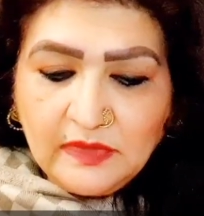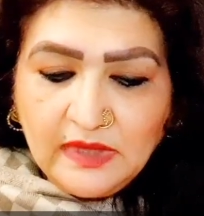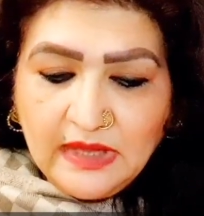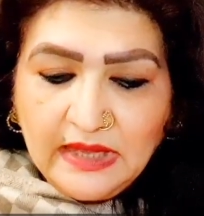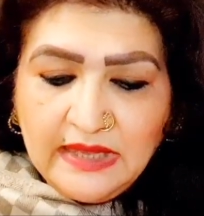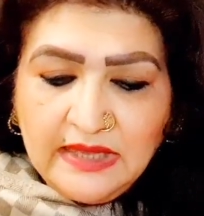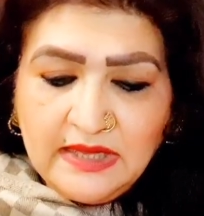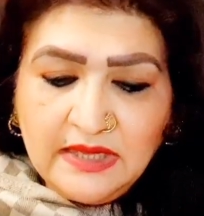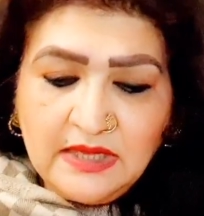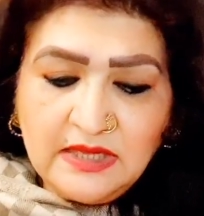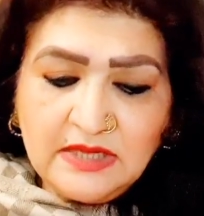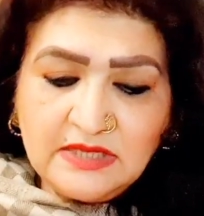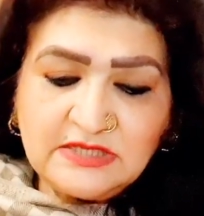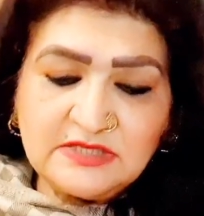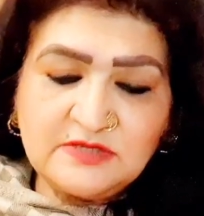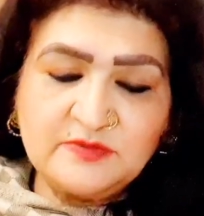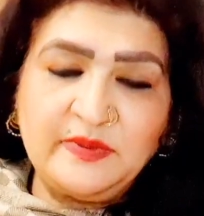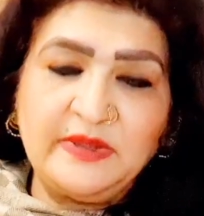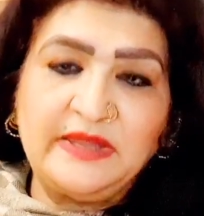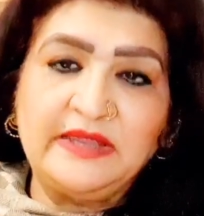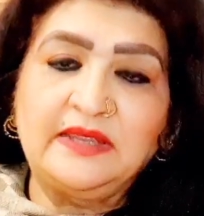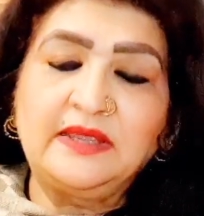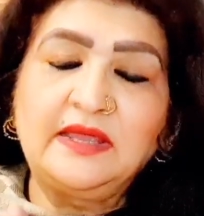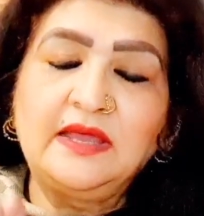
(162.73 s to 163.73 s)
He is
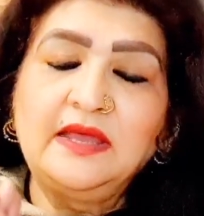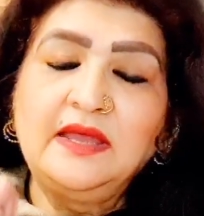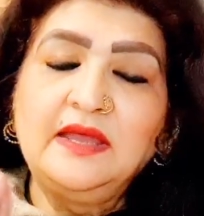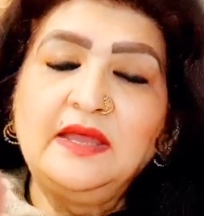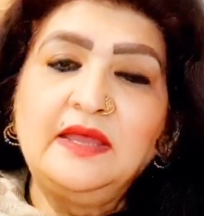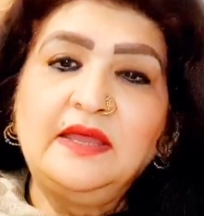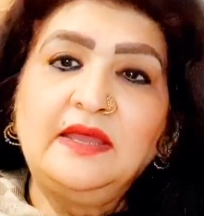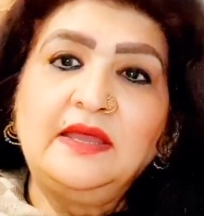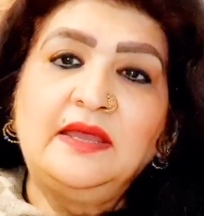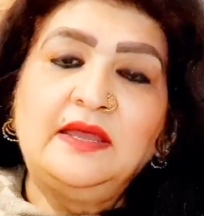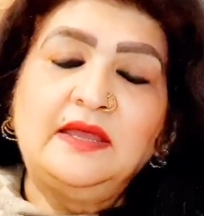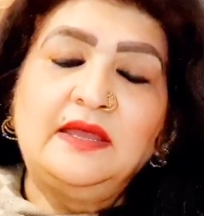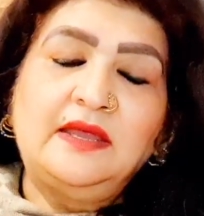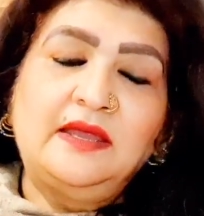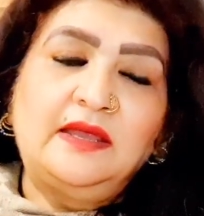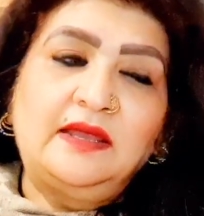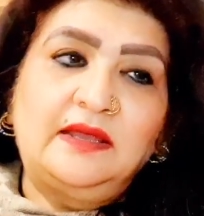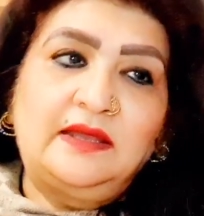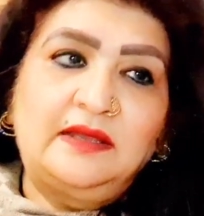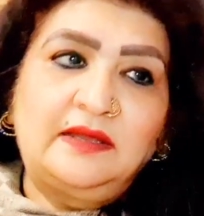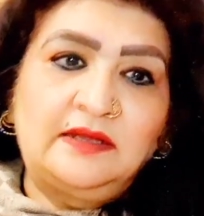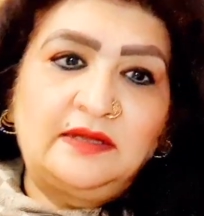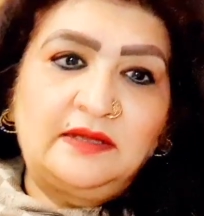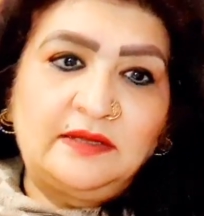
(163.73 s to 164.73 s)
being
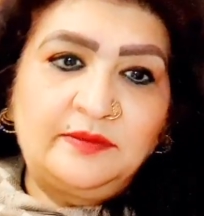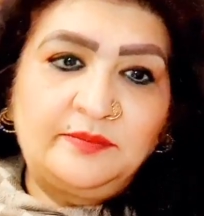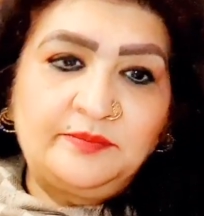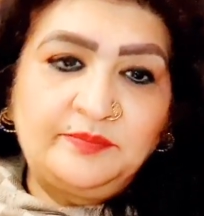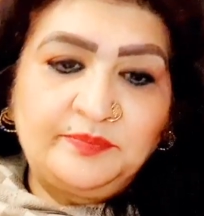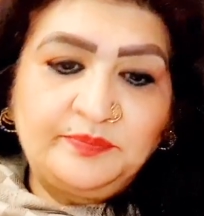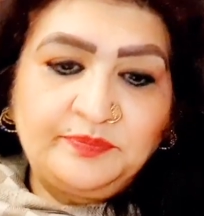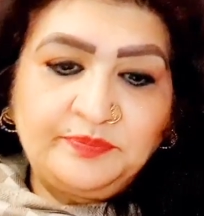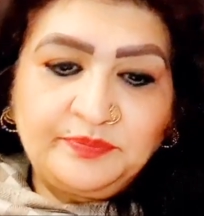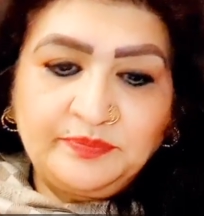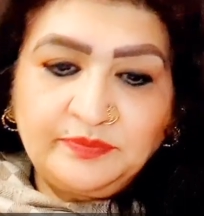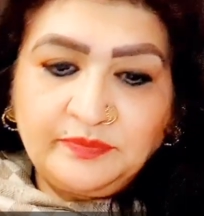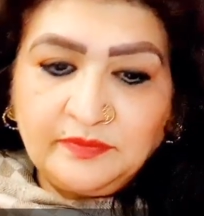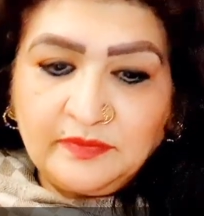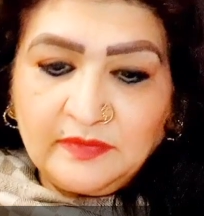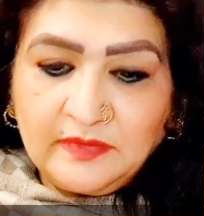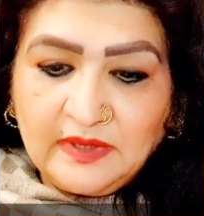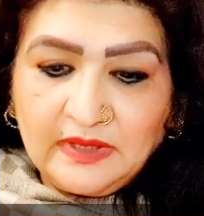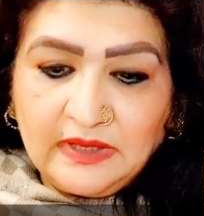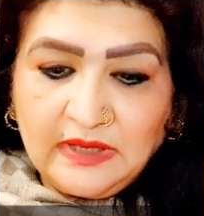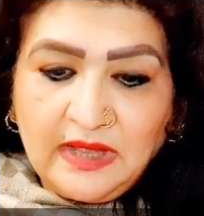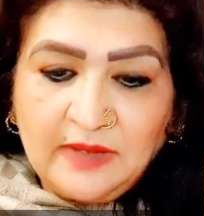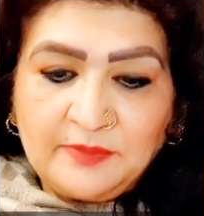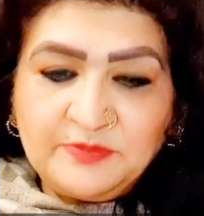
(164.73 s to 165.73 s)

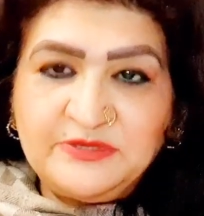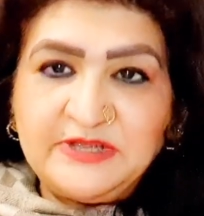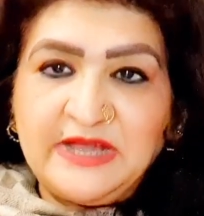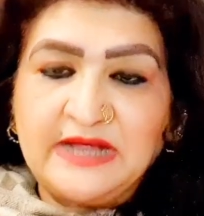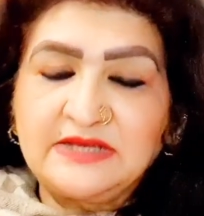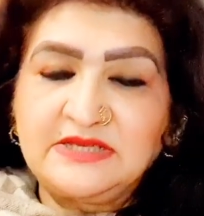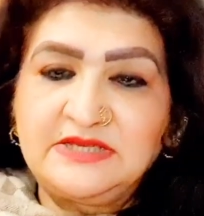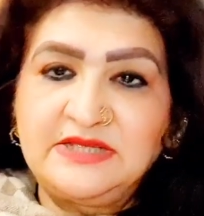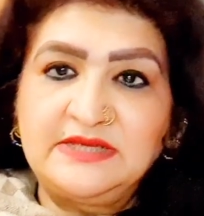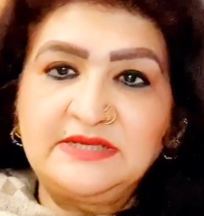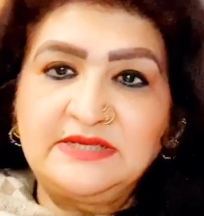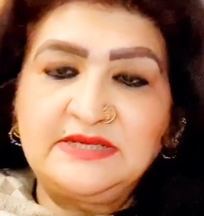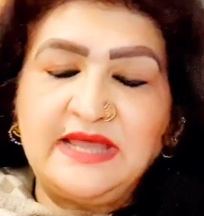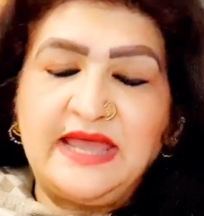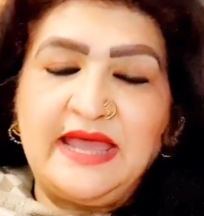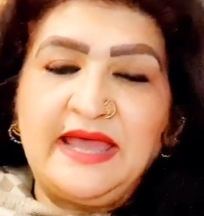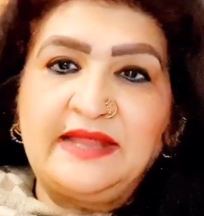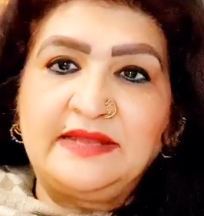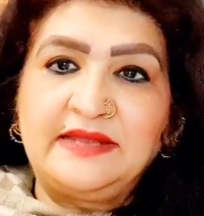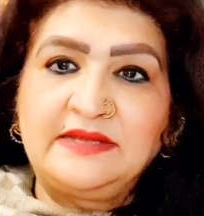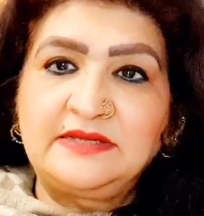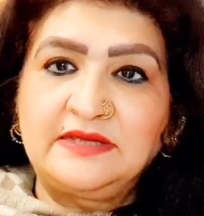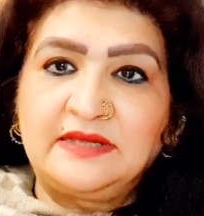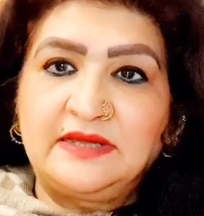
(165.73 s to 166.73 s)
abducted,
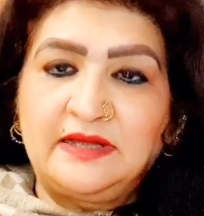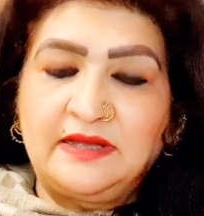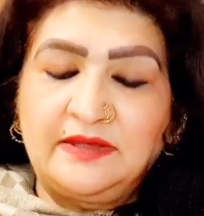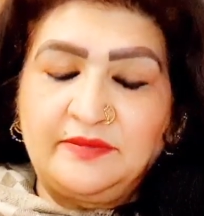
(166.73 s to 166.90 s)
and